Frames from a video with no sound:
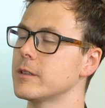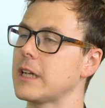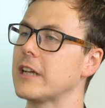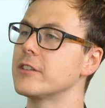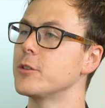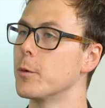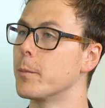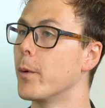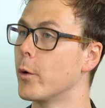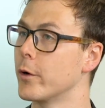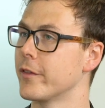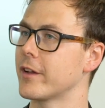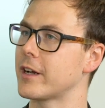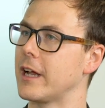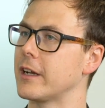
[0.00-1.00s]
As you were born
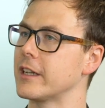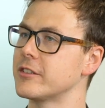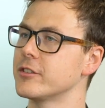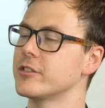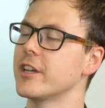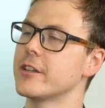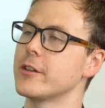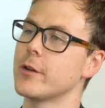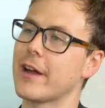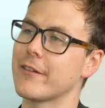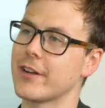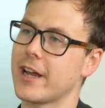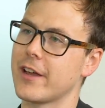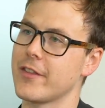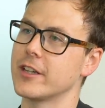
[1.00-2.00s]
in the cloud, as you said, you
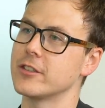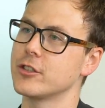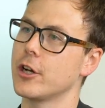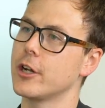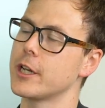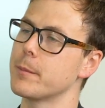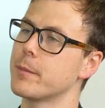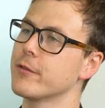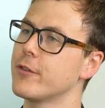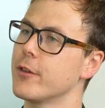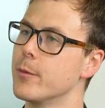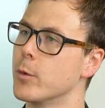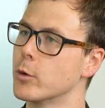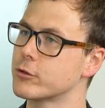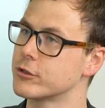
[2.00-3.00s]
haven't had that journey. But for
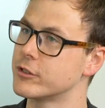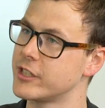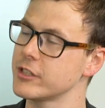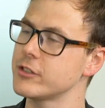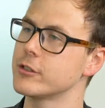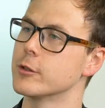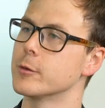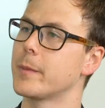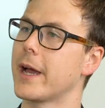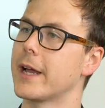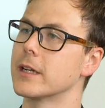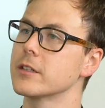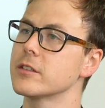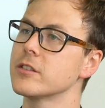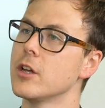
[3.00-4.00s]
the more traditional
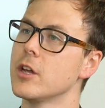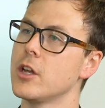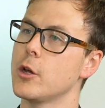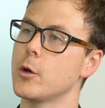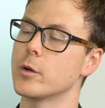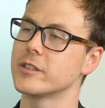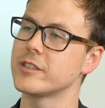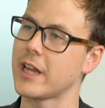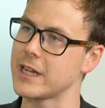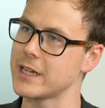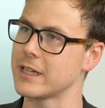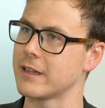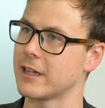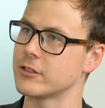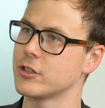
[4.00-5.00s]
banks who are
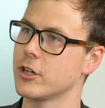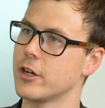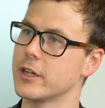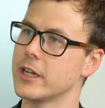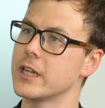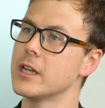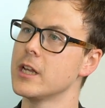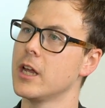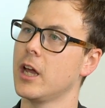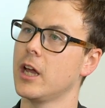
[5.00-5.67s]
taking that journey,